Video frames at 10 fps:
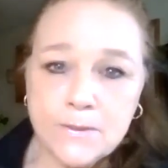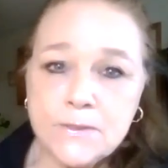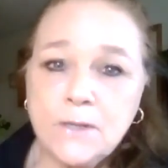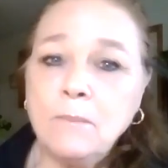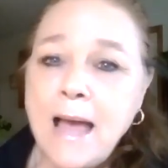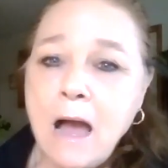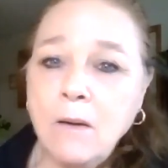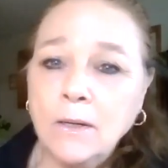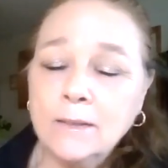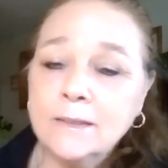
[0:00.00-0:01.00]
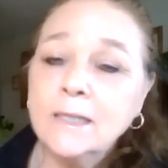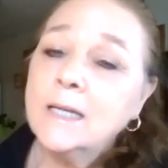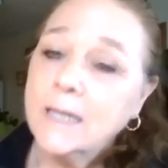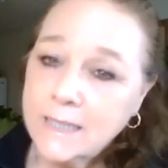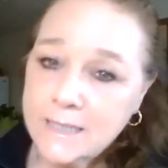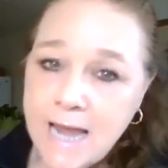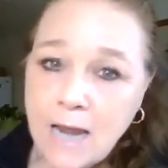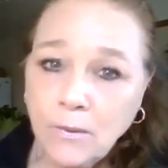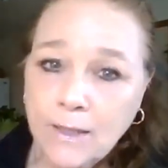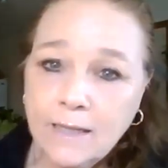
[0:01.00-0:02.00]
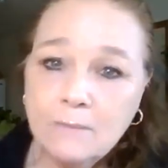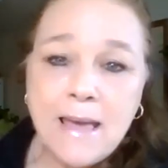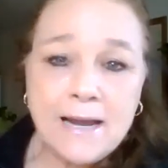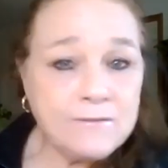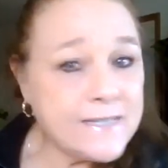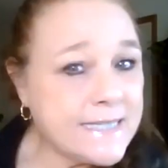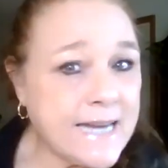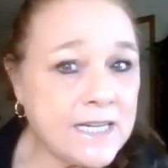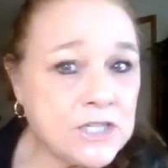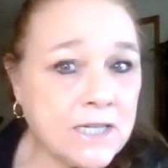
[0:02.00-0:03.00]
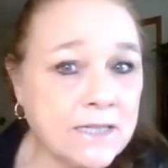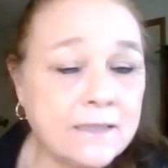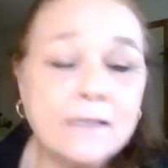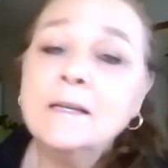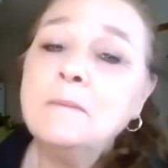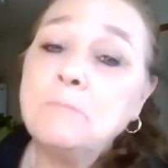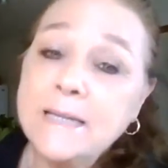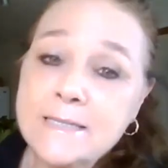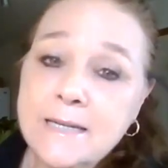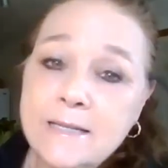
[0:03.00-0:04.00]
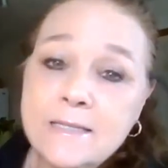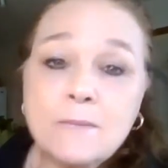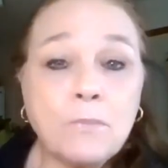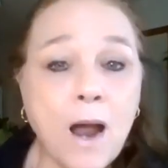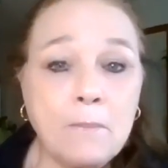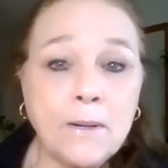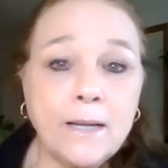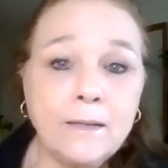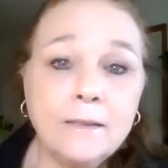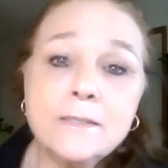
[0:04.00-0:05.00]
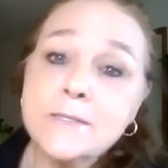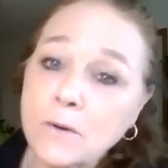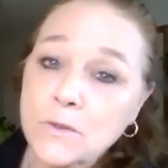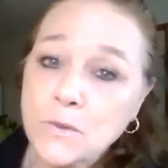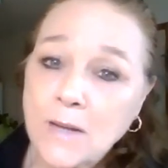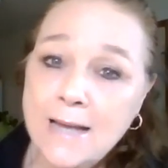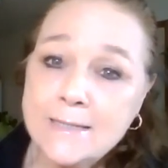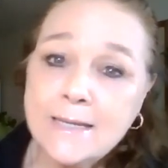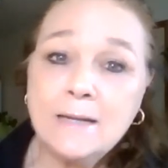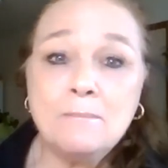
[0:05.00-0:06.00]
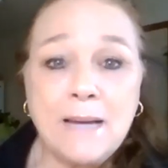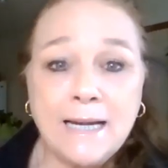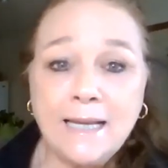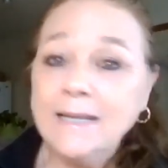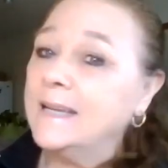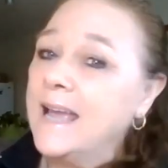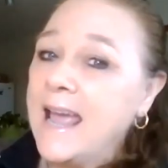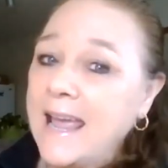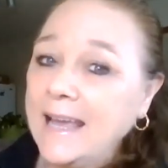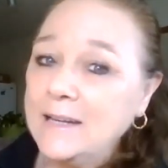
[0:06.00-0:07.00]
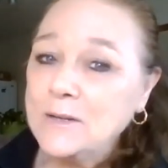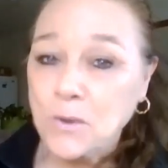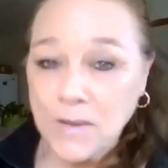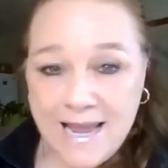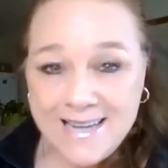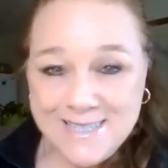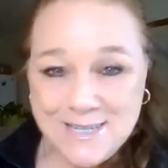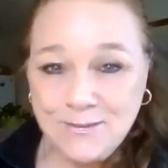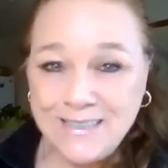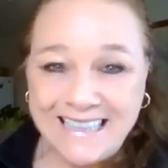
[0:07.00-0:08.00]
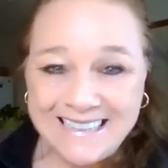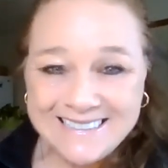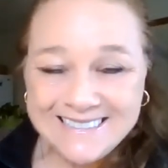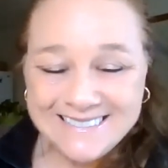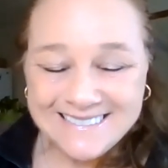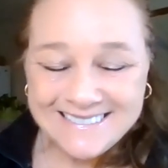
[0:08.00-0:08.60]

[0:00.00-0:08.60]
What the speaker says: the personal power, integrity, manifestation, business, property, socializing, money, and creativity.